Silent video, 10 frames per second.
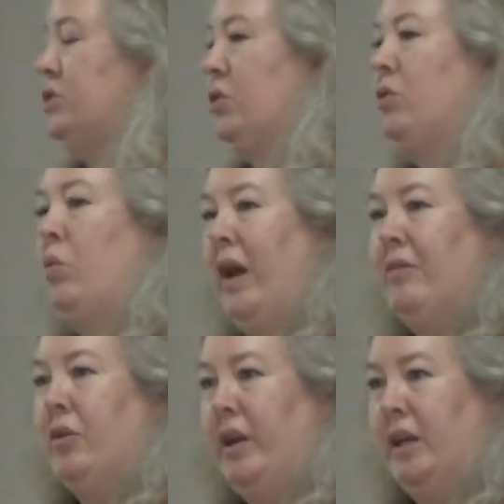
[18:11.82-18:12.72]
you stole,
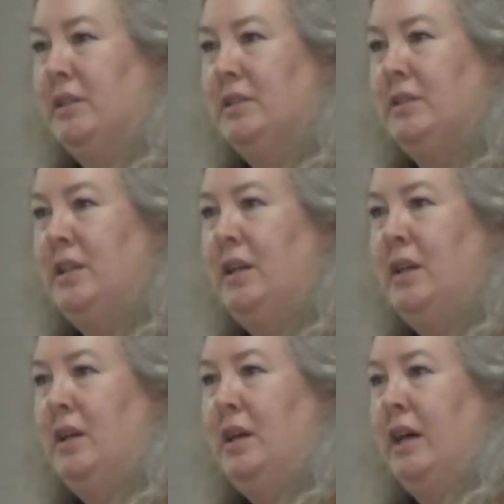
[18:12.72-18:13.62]
whatever it is.
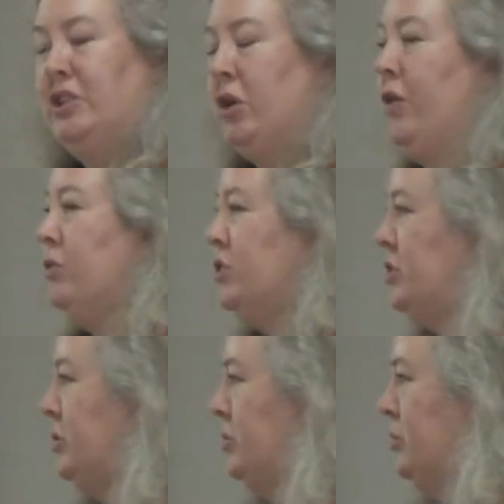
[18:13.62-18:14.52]
And so
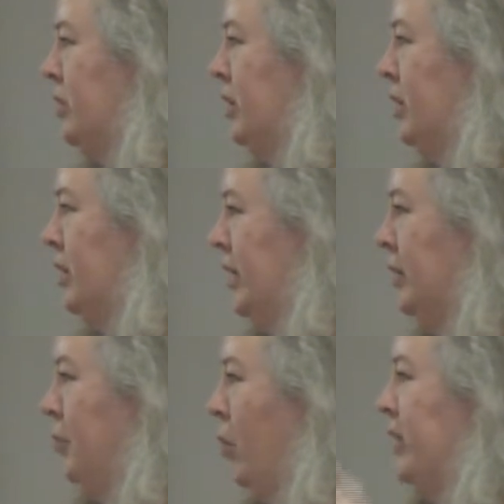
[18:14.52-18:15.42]
those 2
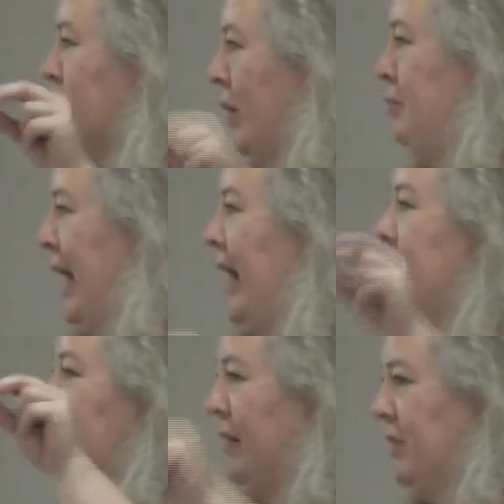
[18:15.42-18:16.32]
young boys went
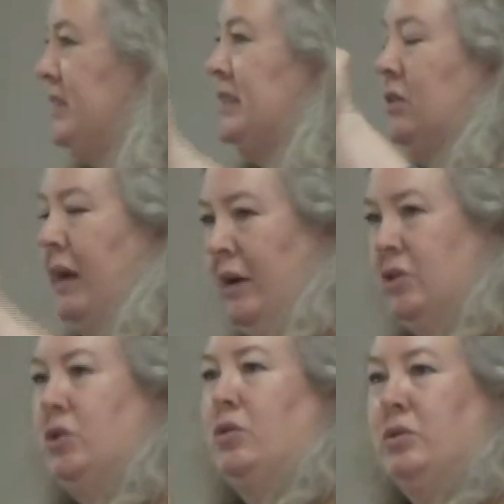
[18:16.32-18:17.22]
back to every single
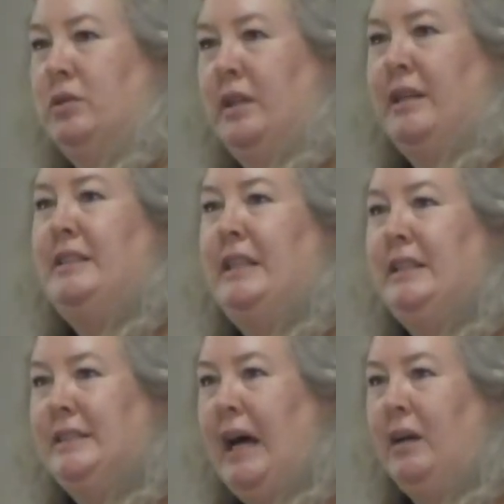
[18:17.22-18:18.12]
household, did
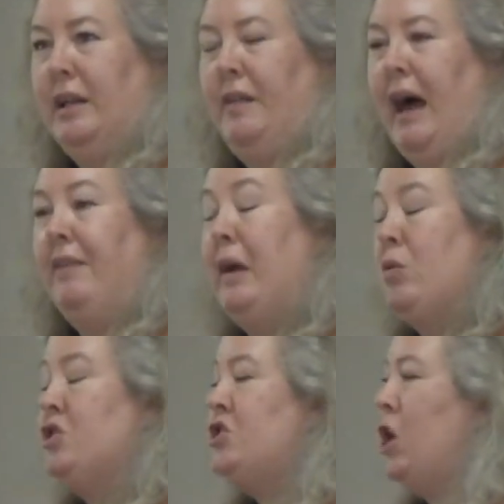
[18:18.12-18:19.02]
exactly that, and they
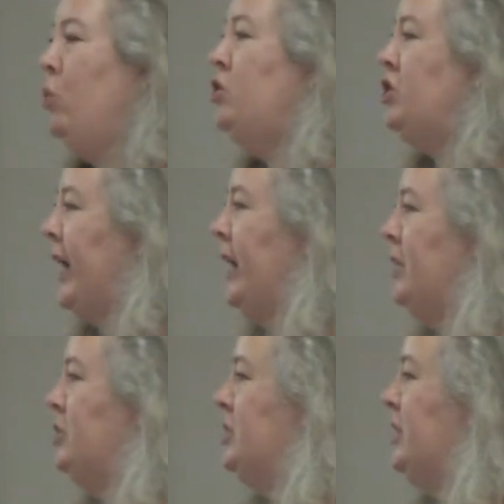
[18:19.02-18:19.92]
were so
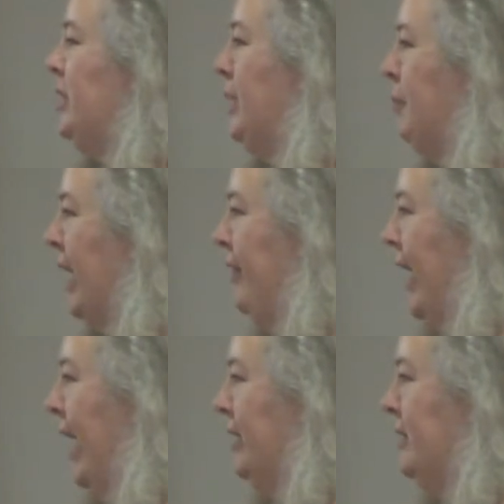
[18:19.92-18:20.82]
changed by
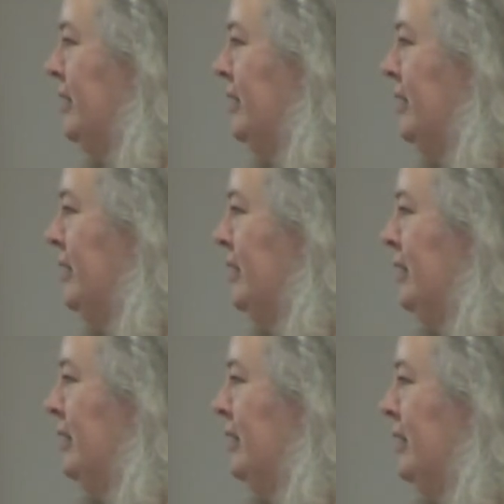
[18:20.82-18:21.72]
that,
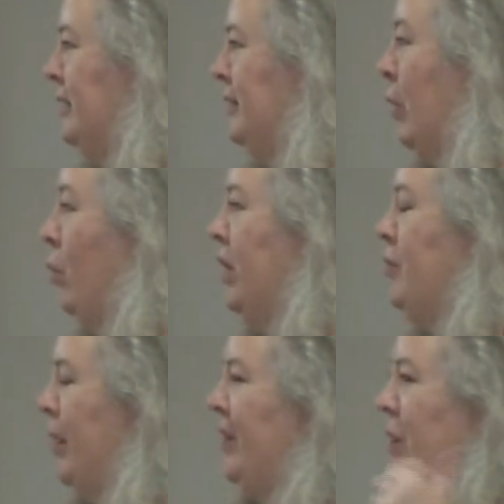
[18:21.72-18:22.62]
that one
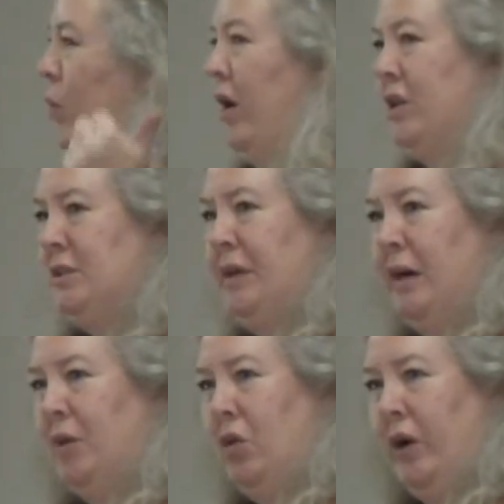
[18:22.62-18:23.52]
of them, I think, went on to
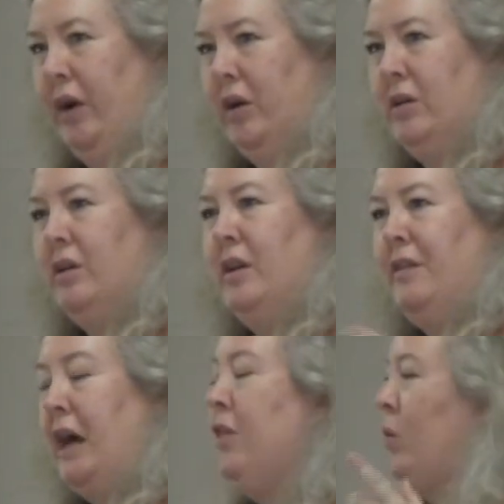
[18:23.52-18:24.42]
become a lawyer.
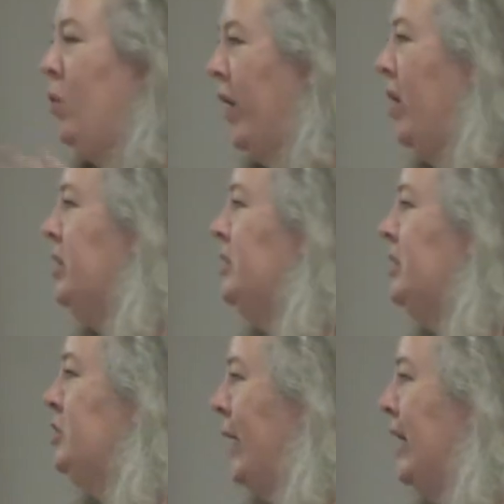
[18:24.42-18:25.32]
The other one went
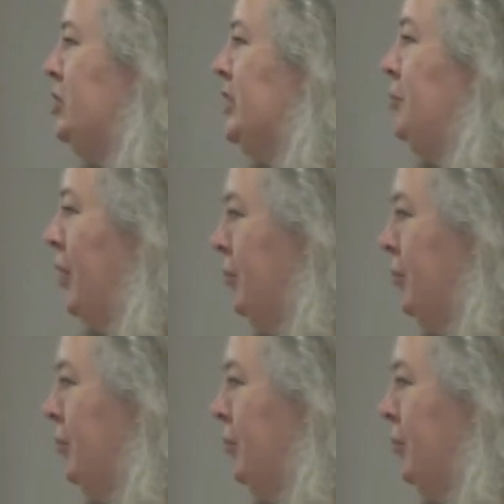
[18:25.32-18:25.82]
on to actually